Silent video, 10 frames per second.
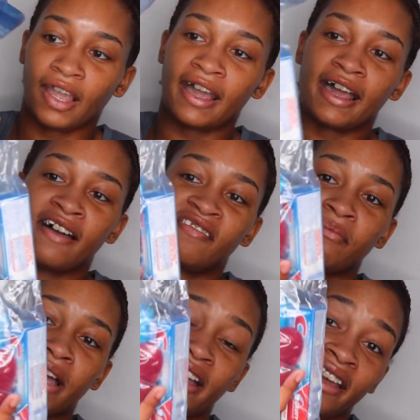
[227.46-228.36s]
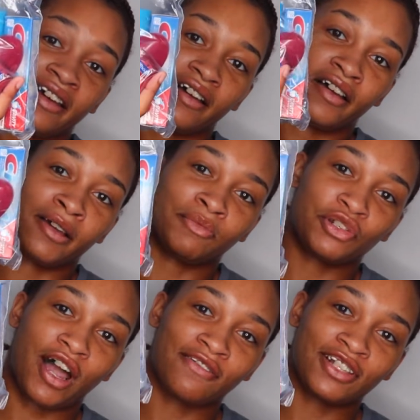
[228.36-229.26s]
I have my um,
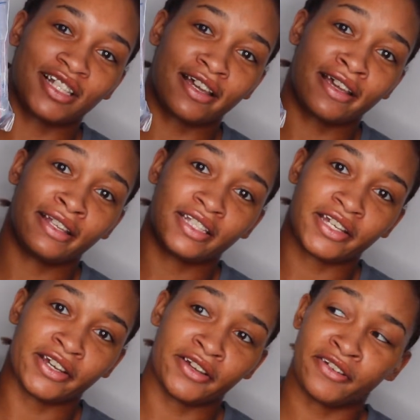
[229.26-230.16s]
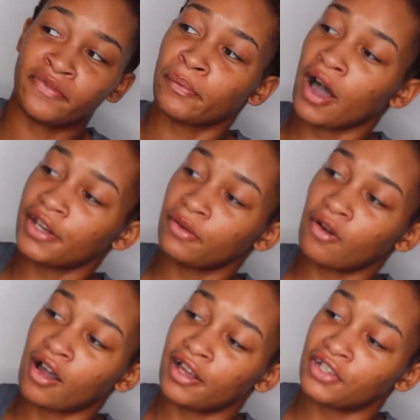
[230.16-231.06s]
travel size of body
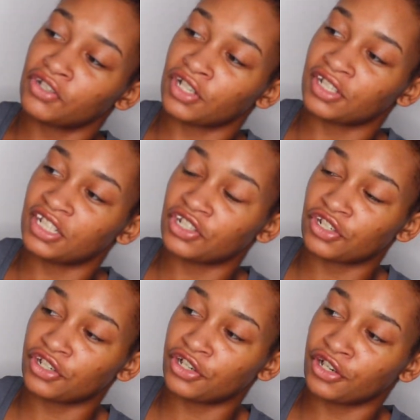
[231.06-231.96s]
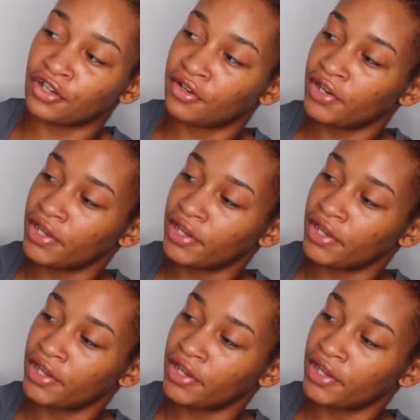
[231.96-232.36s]
wash, conditioner,